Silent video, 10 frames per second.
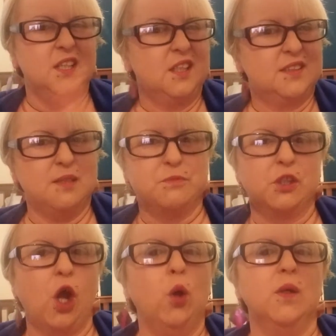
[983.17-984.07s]
seemed to
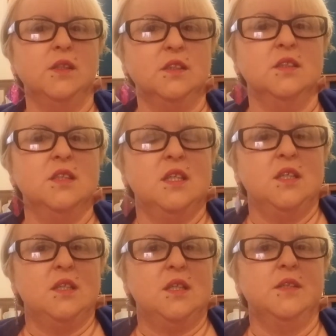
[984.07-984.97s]
go in
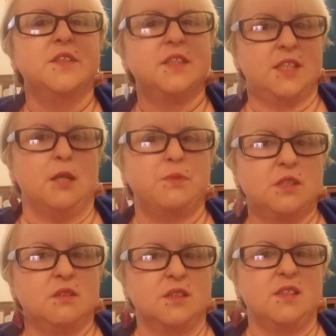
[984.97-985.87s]

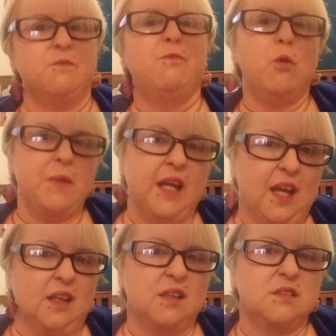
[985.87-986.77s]
steps, as I said,
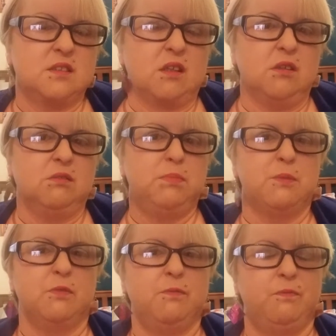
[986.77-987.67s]
formulaic, so
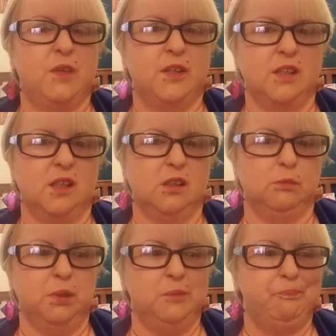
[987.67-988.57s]
people found it a little
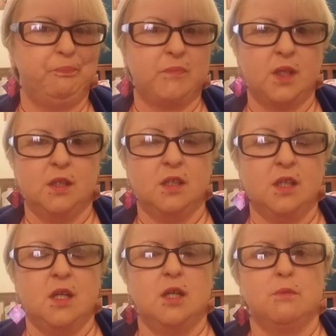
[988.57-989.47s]
bit
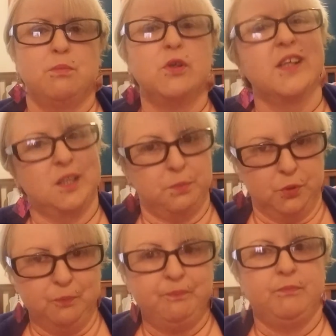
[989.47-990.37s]

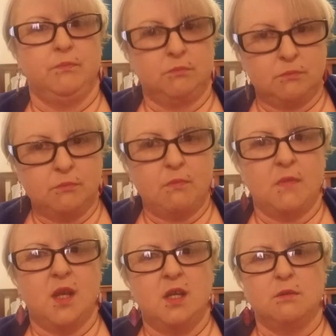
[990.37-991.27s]
predictable.
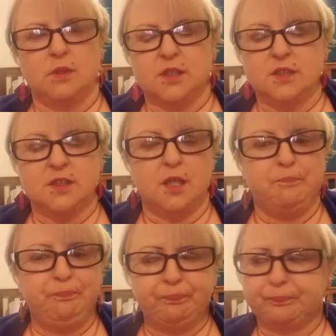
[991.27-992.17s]
But
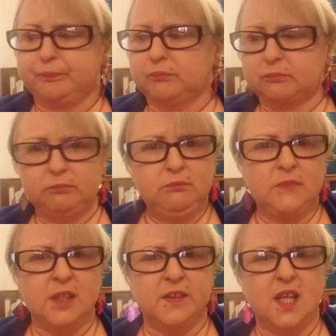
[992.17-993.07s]

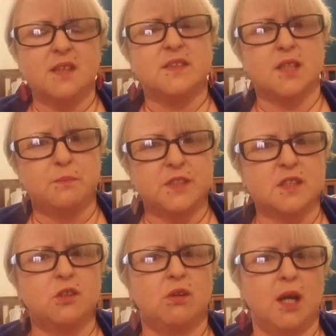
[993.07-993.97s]
the unsubs and
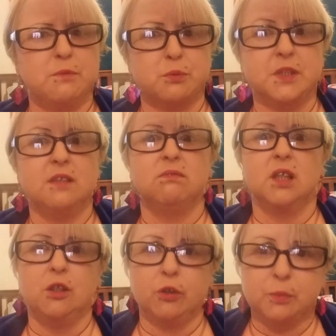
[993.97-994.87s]
the crimes were
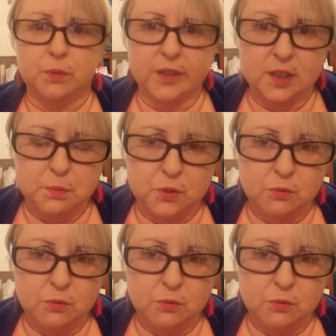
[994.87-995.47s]
definitely not predictable.